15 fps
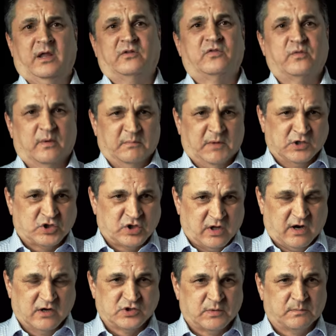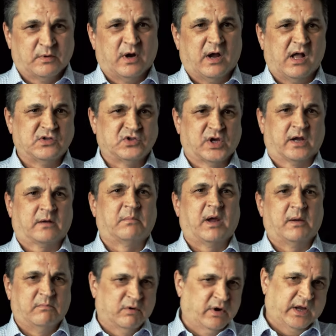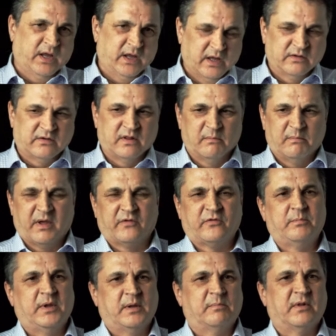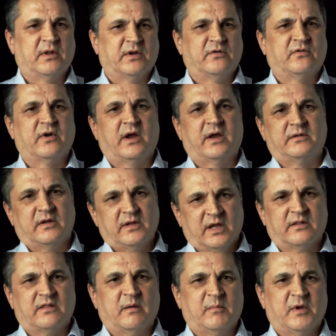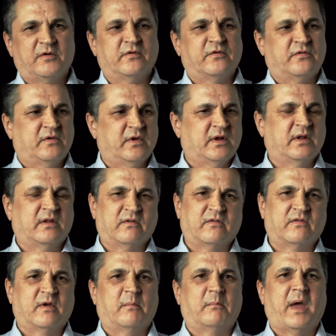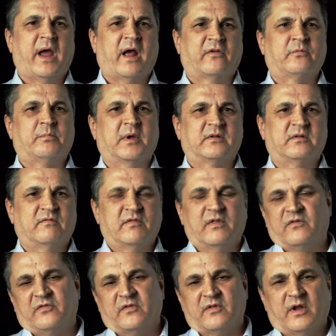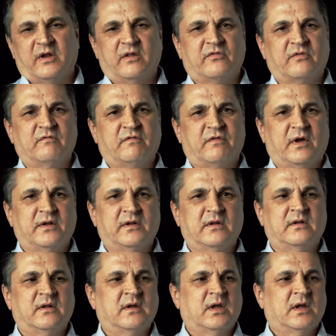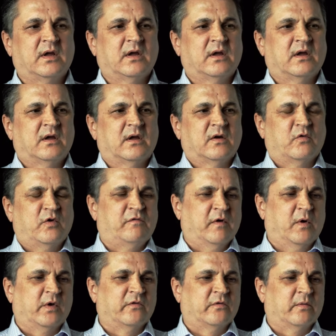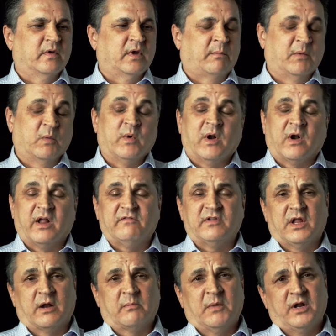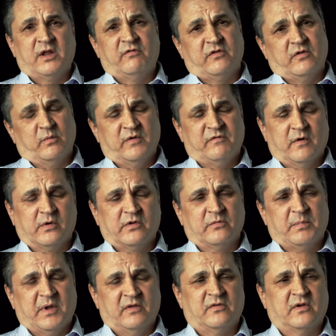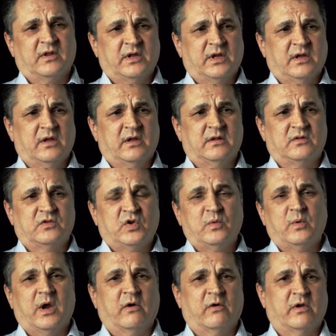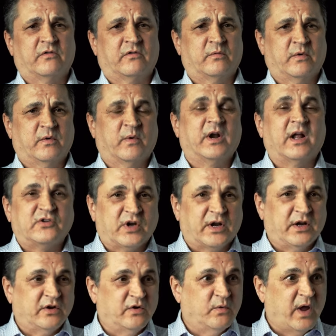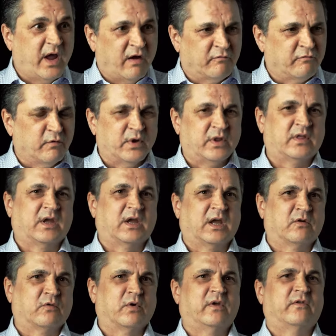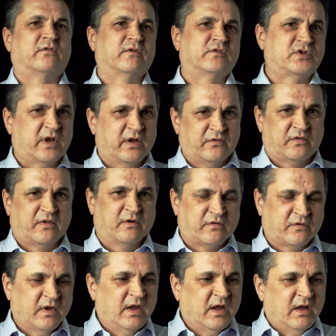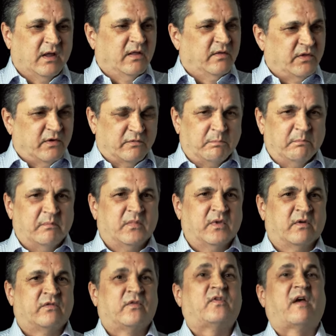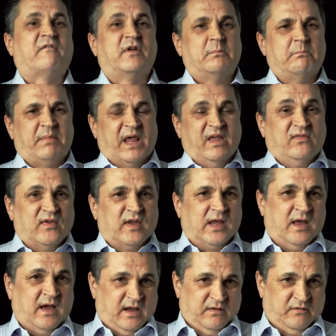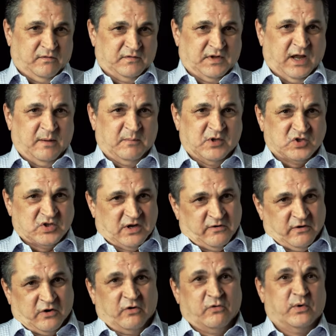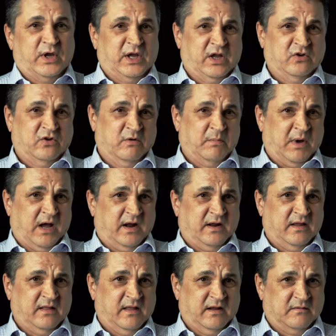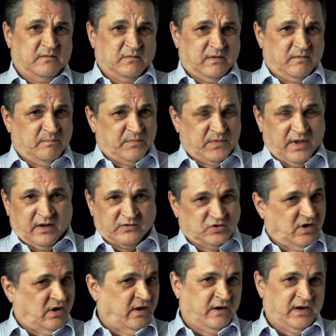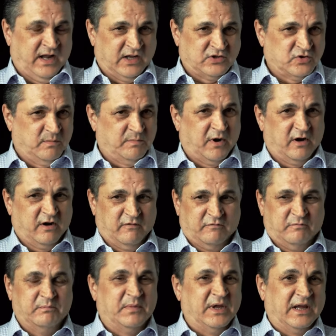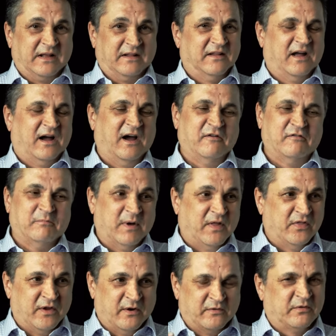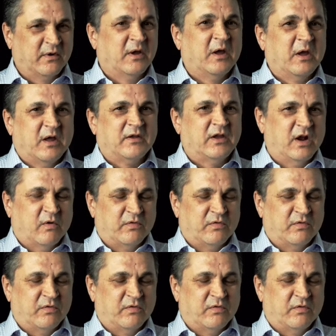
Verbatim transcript: into a much larger project by bringing it to the best people and trying to get them interested in some aspect of this that isn't funded. We focus, I mean, we don't have a lot of money, so we focus basically in two areas. And we're not trying to do everything in research because there's, there's, there's seven basic kinds of damage that are occurring in your body that are a natural part of being alive, but there's you